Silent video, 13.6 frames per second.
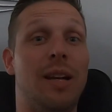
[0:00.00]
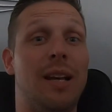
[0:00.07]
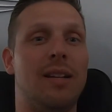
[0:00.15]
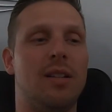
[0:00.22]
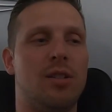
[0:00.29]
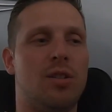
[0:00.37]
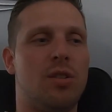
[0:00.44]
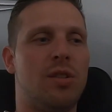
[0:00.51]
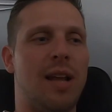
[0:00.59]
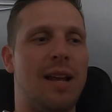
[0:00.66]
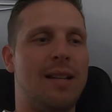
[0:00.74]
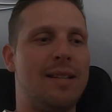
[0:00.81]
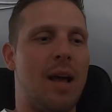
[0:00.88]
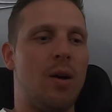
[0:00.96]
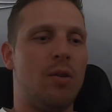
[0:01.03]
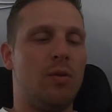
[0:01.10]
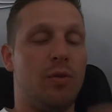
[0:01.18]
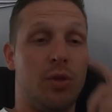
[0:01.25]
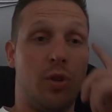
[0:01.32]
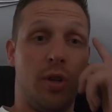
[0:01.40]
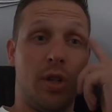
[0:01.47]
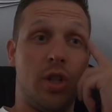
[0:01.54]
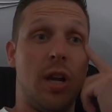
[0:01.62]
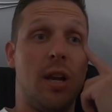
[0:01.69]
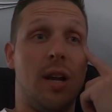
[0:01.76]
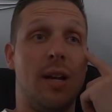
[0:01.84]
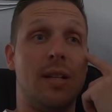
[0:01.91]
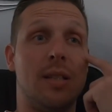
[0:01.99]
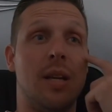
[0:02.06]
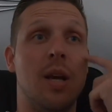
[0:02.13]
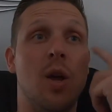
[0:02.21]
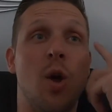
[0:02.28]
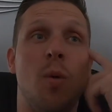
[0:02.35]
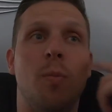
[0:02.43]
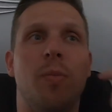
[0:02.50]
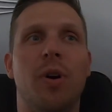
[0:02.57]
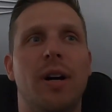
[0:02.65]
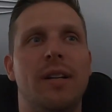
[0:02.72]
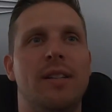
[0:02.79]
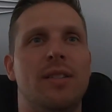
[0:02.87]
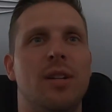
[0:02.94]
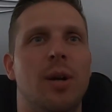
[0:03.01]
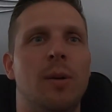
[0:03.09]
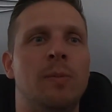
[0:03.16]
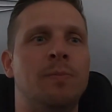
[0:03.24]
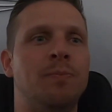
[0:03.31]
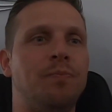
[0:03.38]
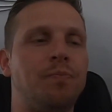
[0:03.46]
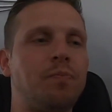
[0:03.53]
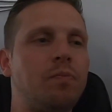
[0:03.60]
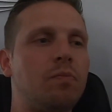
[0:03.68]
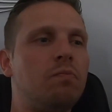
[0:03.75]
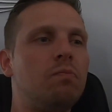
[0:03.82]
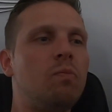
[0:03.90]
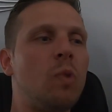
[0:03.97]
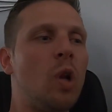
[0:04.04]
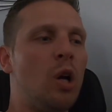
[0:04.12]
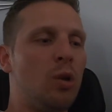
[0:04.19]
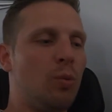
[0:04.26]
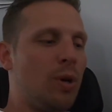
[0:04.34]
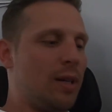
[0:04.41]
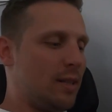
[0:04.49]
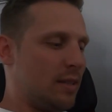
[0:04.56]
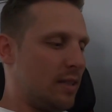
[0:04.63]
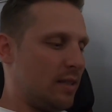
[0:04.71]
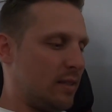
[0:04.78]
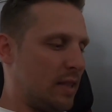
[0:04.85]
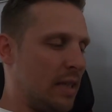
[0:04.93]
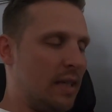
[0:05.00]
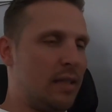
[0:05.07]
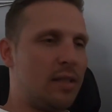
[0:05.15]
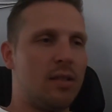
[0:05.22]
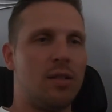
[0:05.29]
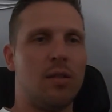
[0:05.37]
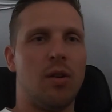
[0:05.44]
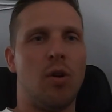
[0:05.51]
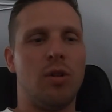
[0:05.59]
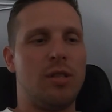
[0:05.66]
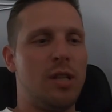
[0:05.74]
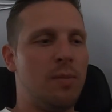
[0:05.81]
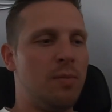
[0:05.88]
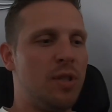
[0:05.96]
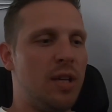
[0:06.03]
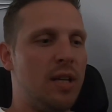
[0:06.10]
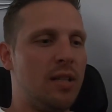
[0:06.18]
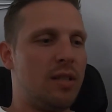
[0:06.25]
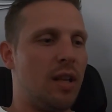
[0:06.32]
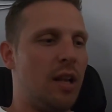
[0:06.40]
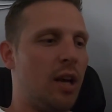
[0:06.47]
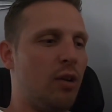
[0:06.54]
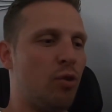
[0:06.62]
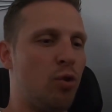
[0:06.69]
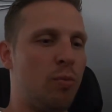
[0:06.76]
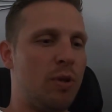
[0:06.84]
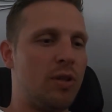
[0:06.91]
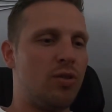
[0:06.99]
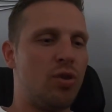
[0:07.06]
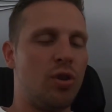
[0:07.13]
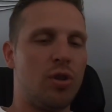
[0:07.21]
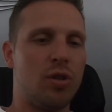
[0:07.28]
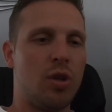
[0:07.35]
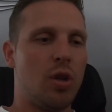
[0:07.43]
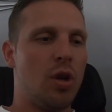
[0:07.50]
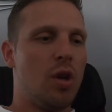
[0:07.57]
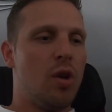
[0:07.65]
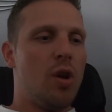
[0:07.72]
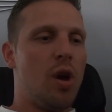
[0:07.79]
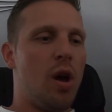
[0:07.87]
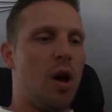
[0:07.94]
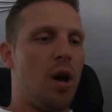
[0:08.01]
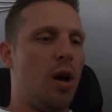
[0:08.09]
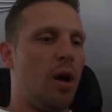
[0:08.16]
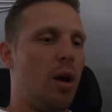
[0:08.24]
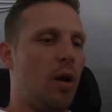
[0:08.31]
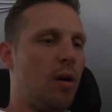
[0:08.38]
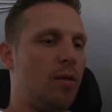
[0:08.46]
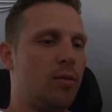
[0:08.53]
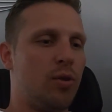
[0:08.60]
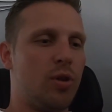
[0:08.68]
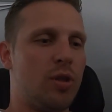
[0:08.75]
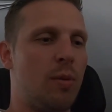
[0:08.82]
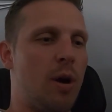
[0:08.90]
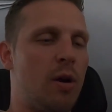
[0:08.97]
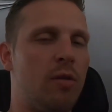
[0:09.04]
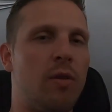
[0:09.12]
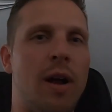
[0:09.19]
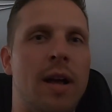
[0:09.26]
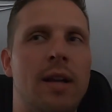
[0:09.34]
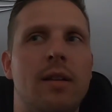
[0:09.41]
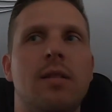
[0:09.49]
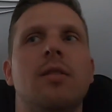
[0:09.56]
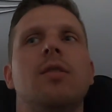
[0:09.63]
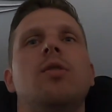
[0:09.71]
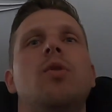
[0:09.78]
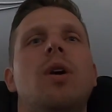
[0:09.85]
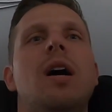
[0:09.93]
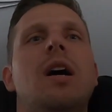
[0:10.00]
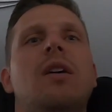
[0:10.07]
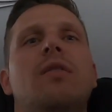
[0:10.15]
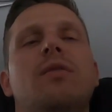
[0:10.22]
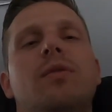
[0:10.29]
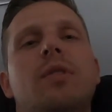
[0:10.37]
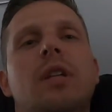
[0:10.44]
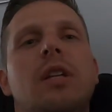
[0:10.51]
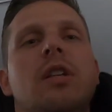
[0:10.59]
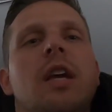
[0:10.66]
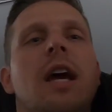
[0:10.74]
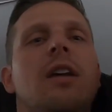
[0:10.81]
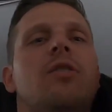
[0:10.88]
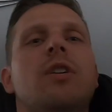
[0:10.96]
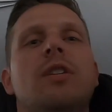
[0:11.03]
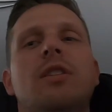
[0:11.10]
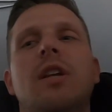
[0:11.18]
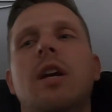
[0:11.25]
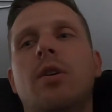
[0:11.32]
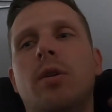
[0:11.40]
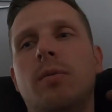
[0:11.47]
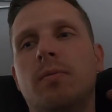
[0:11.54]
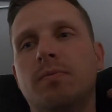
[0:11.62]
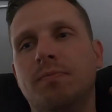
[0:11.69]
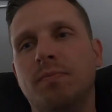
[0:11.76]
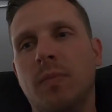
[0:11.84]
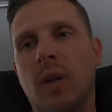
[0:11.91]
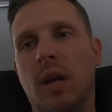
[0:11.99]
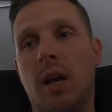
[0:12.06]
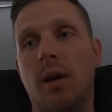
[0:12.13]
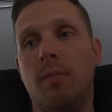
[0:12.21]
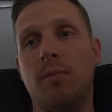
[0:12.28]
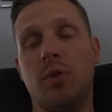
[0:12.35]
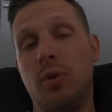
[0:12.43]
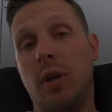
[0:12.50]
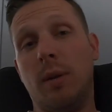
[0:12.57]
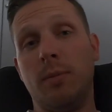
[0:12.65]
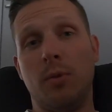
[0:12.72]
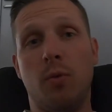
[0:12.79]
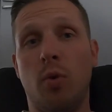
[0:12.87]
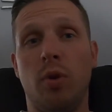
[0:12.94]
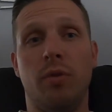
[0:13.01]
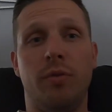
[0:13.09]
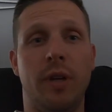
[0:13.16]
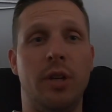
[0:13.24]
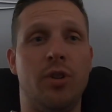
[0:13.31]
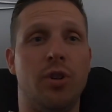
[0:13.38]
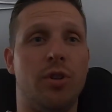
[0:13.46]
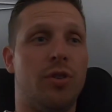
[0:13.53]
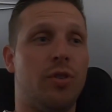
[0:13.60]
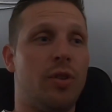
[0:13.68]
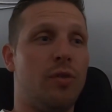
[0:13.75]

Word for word: that stands out with Turkish Airlines. But um, otherwise, the seats are slim seats. The legroom is just uh, just about right. You have the headrest here. Um, so it comes with all the features